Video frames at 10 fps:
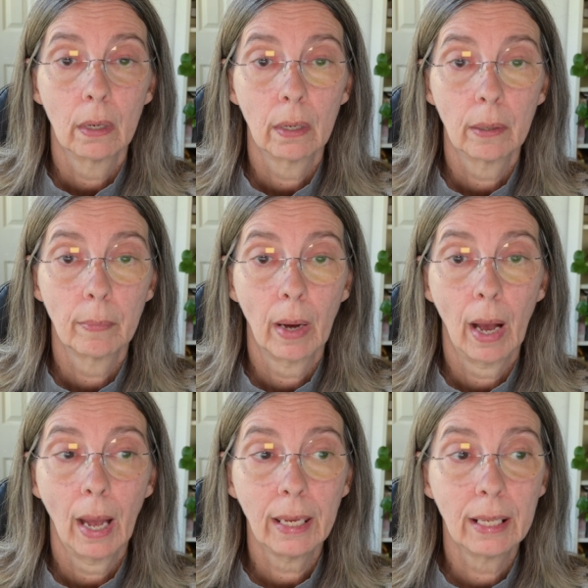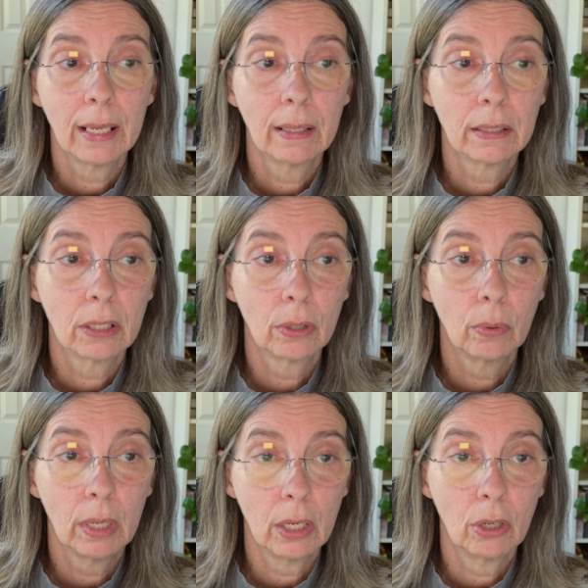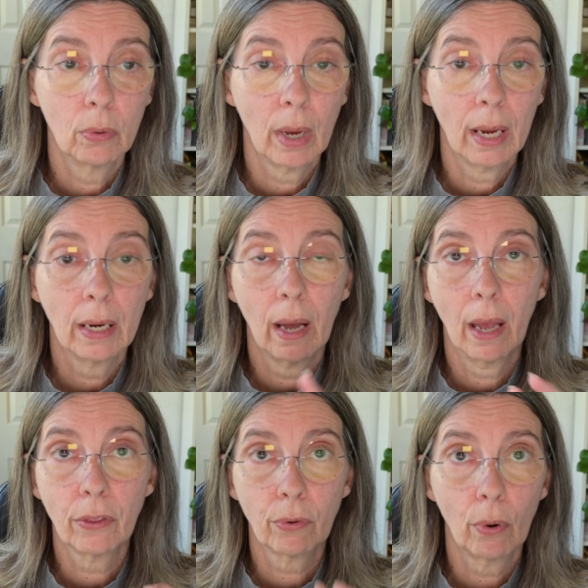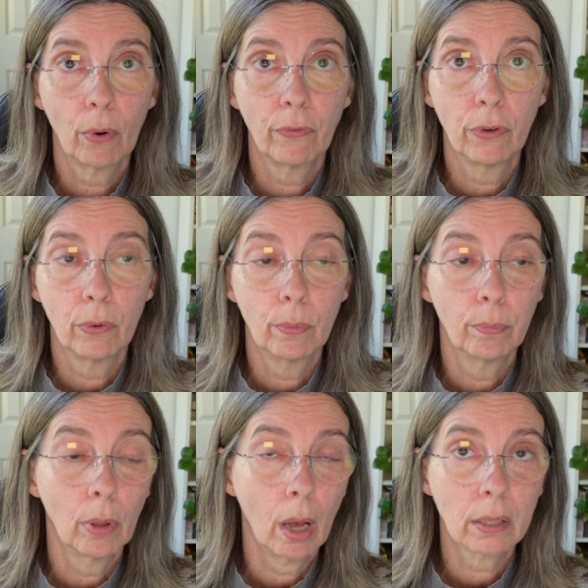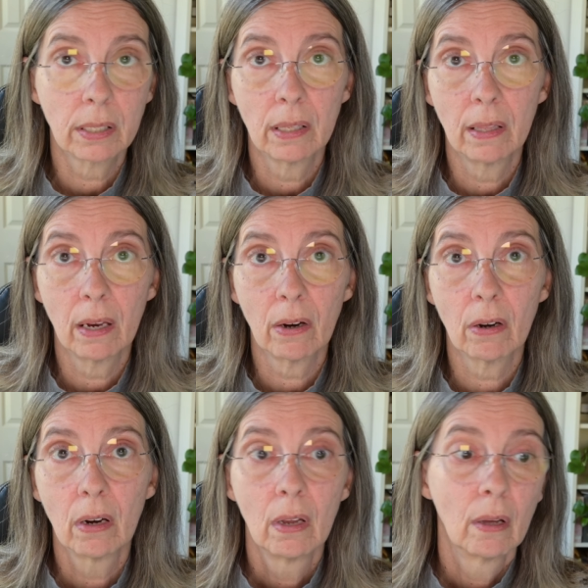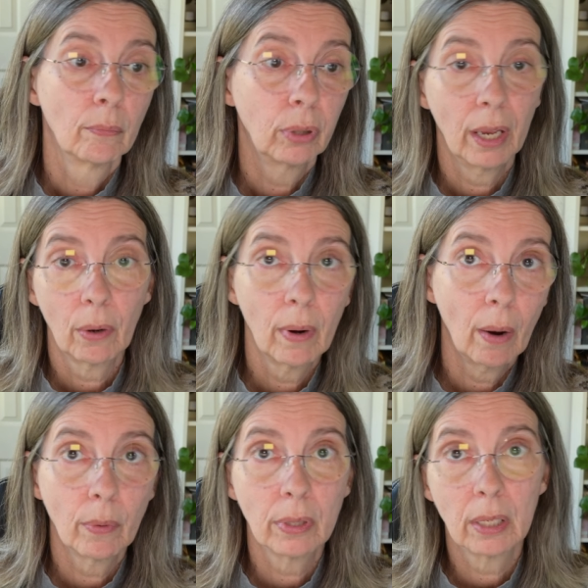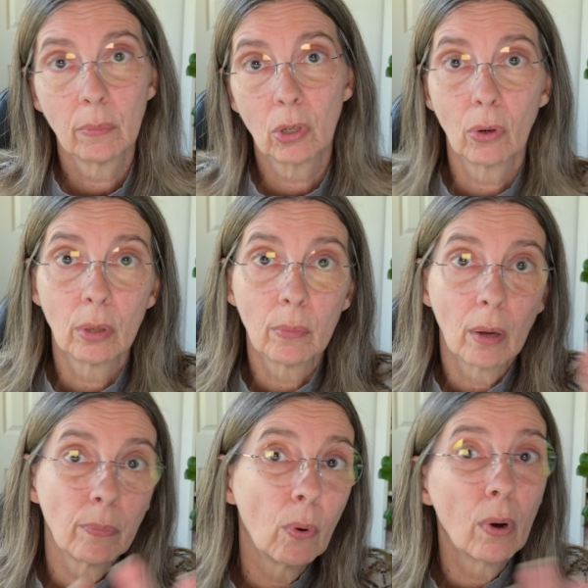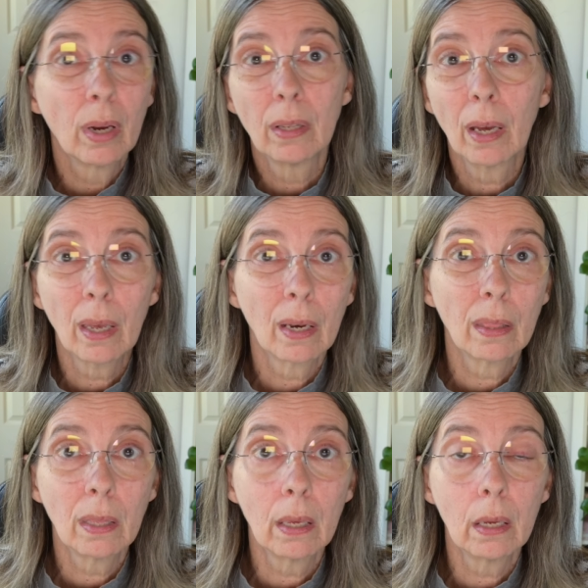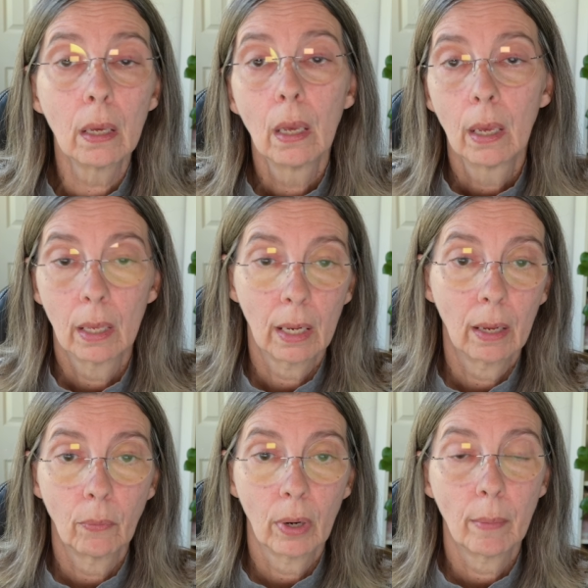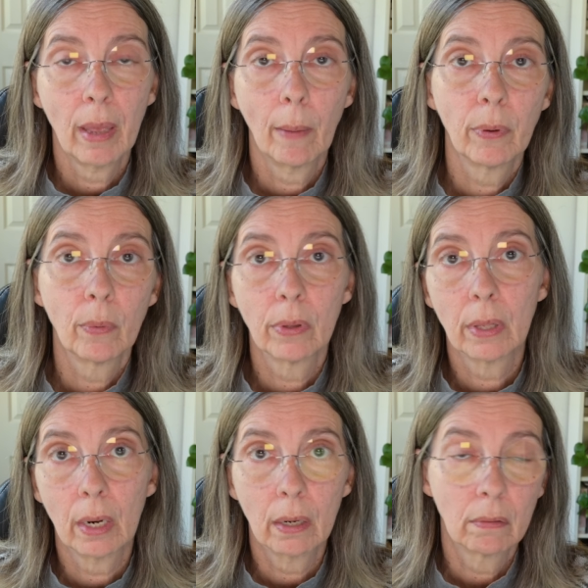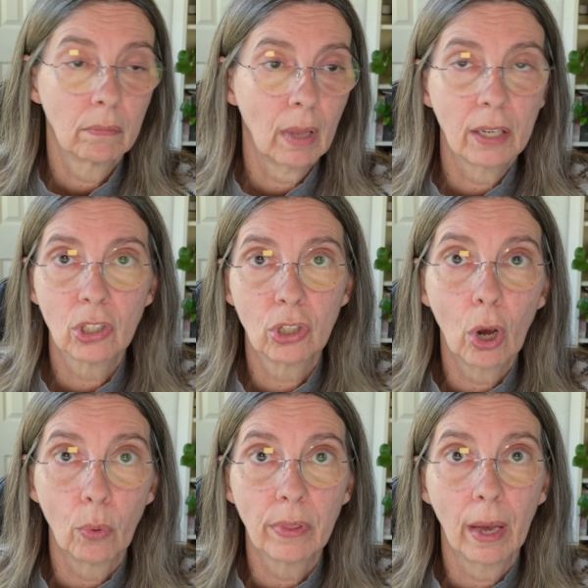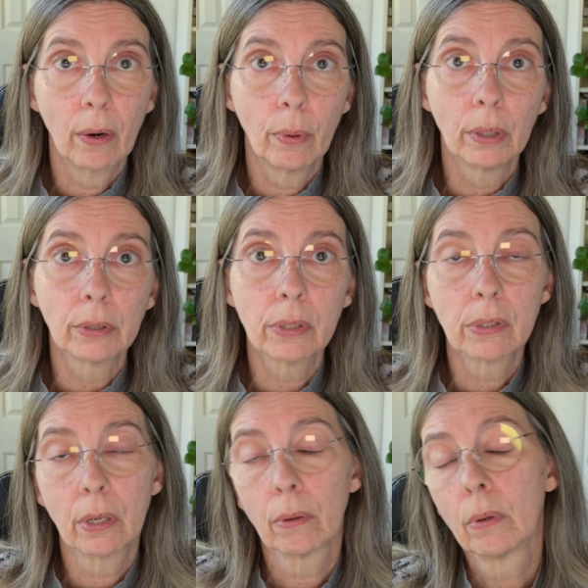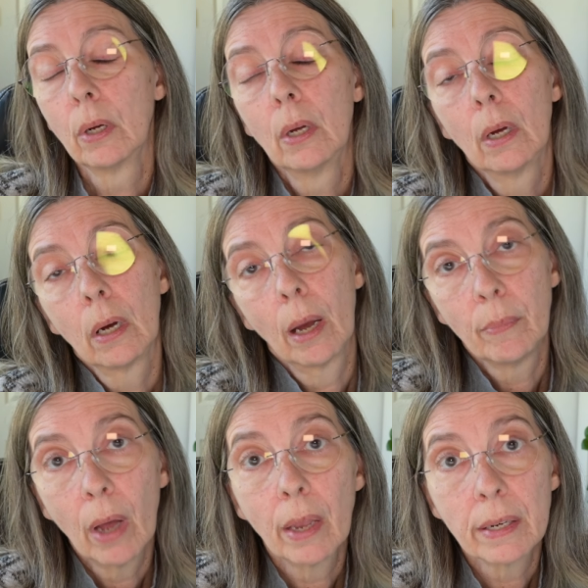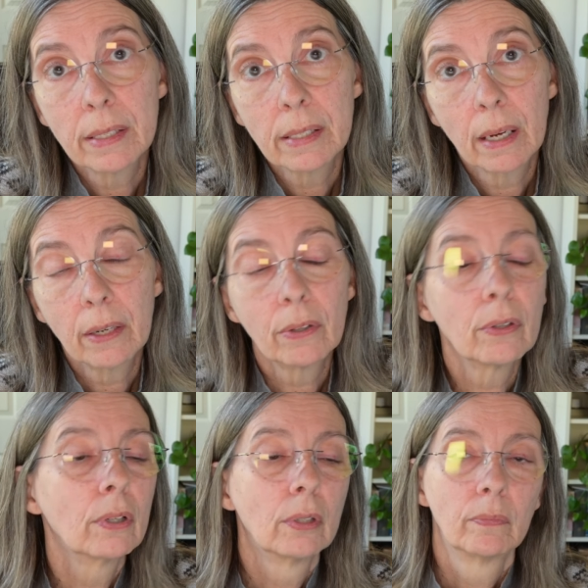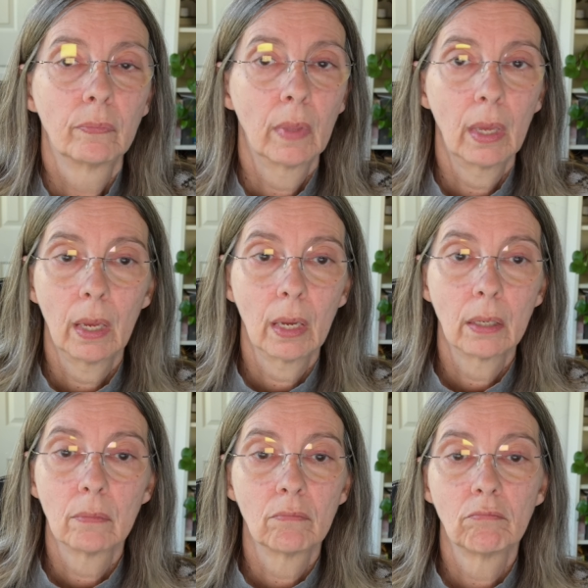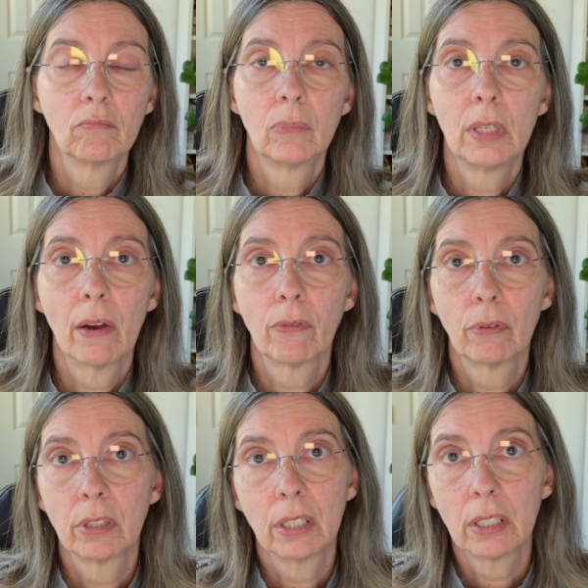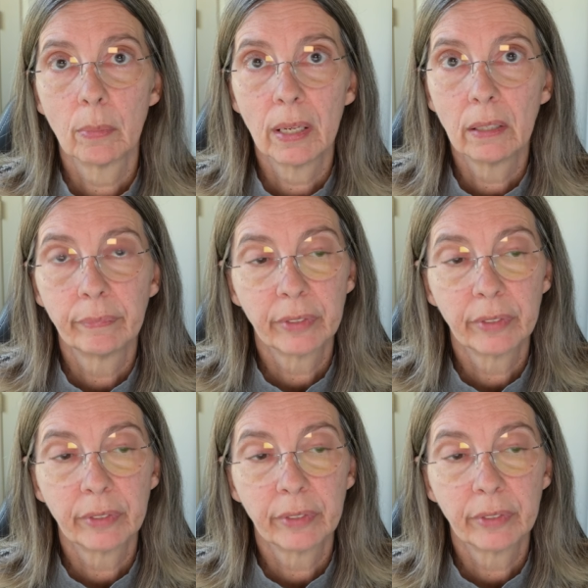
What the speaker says: I get into EQ8, I throw a few blocks in there, play around with them, turn them on point, and that kind of thing. And when I'm happy with it, I just go with that quilt. So I'm not a designer and never intend to be.